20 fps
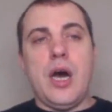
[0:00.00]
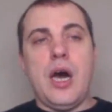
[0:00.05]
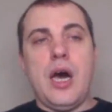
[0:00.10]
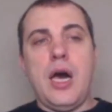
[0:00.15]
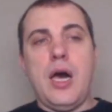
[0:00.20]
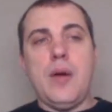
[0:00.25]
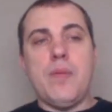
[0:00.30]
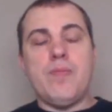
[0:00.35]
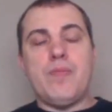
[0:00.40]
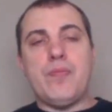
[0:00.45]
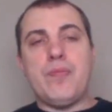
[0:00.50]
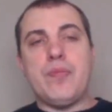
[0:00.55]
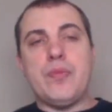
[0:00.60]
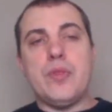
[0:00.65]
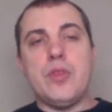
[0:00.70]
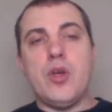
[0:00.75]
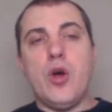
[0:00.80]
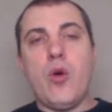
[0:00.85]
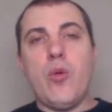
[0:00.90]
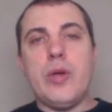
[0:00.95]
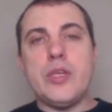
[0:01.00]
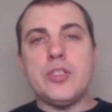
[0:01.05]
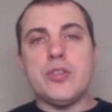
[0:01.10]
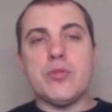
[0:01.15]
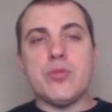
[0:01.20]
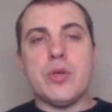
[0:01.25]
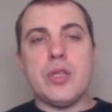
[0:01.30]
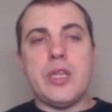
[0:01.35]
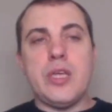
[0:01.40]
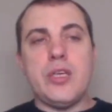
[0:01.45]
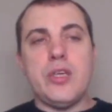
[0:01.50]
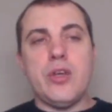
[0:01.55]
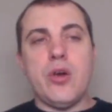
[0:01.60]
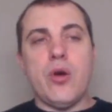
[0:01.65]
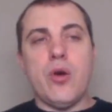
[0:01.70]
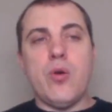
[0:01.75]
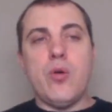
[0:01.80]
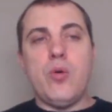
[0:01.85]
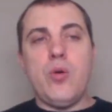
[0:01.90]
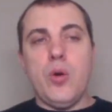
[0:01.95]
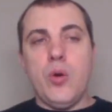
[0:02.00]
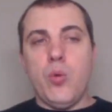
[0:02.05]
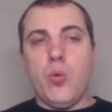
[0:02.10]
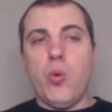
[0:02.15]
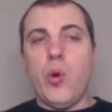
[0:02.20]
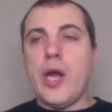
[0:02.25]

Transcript: No way to really know